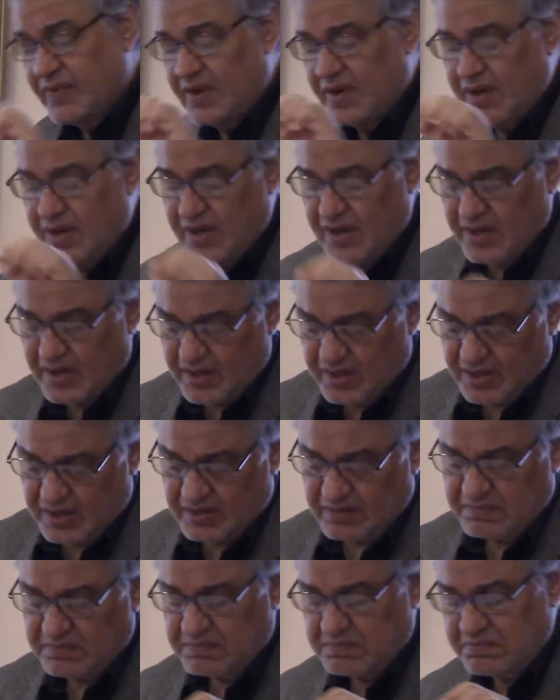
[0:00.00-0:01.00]

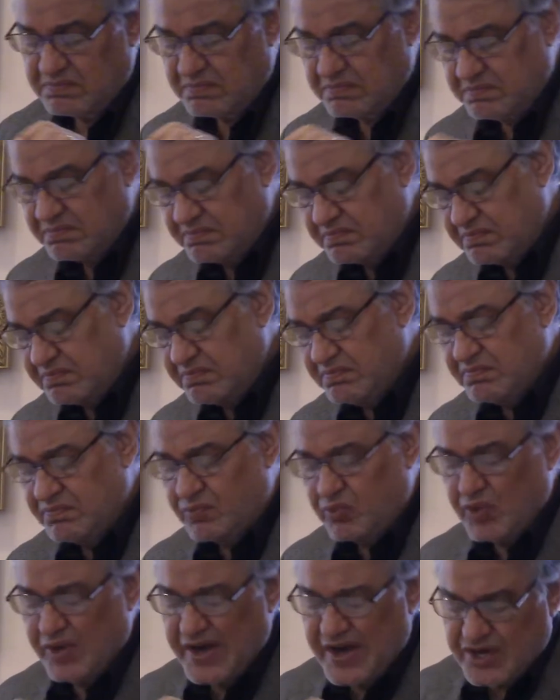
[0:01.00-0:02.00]
um,
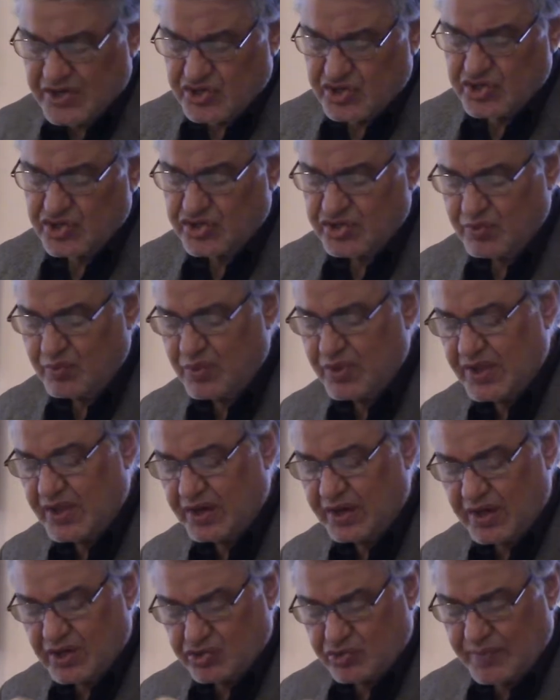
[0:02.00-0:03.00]
relationship with Allah
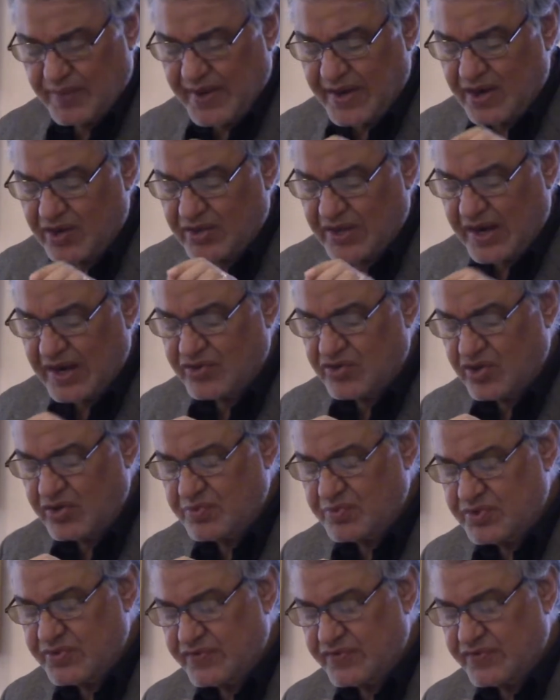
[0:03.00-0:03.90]
subhanahu wa ta'ala in terms of